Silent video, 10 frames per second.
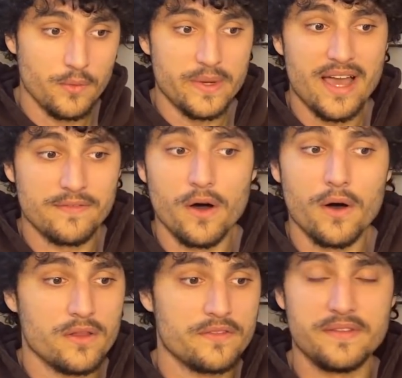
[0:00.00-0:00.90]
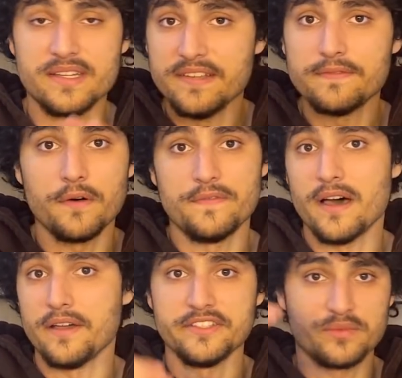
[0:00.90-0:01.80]
We have all of the default
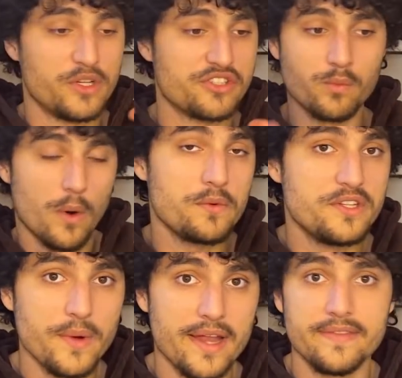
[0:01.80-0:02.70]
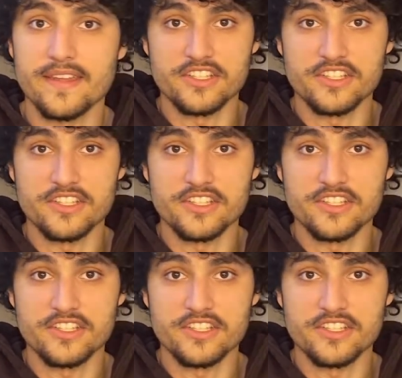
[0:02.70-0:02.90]
values, which won't do anything.